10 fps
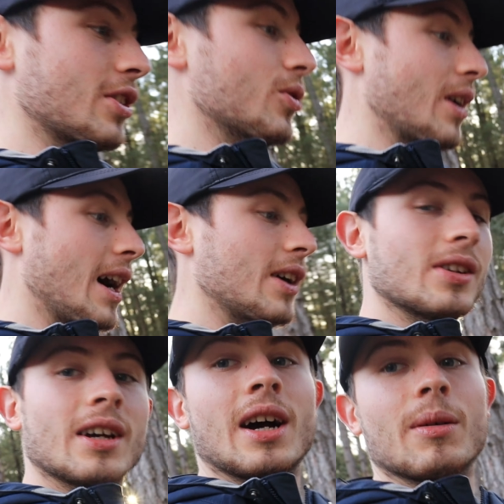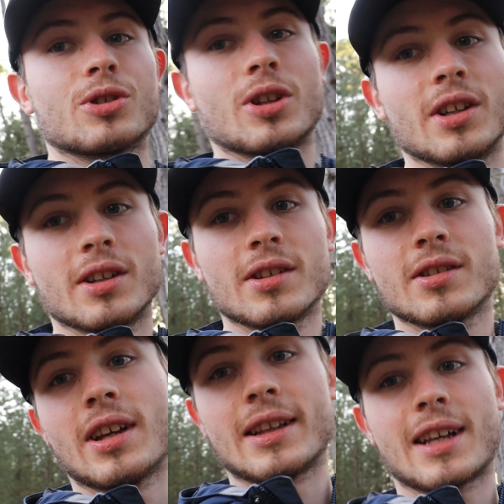to go down, I'm just going to
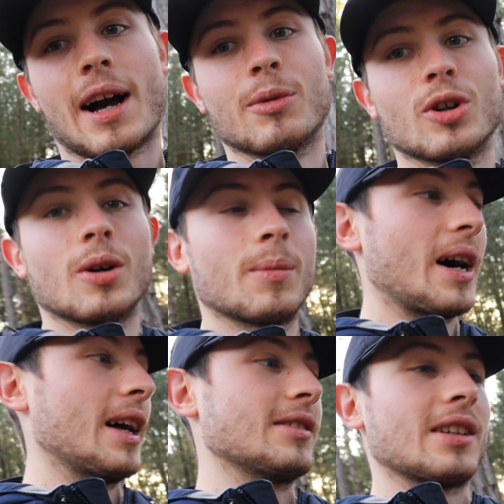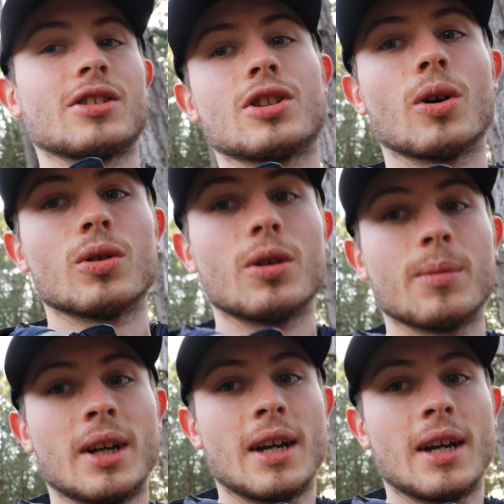set the camera up and set the drone up